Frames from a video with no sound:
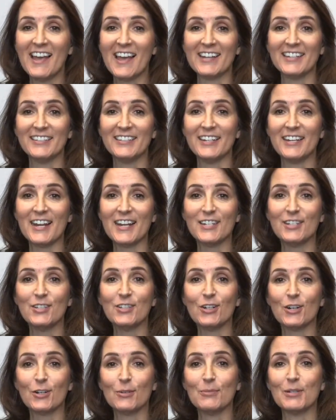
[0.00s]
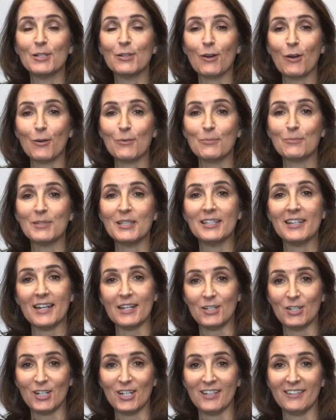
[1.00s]
And today's term is home
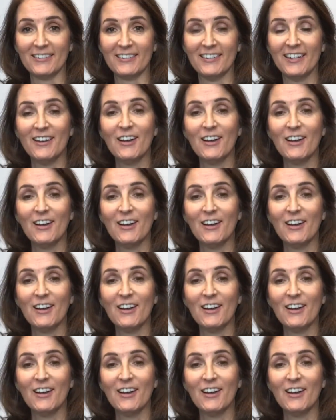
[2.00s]
staging.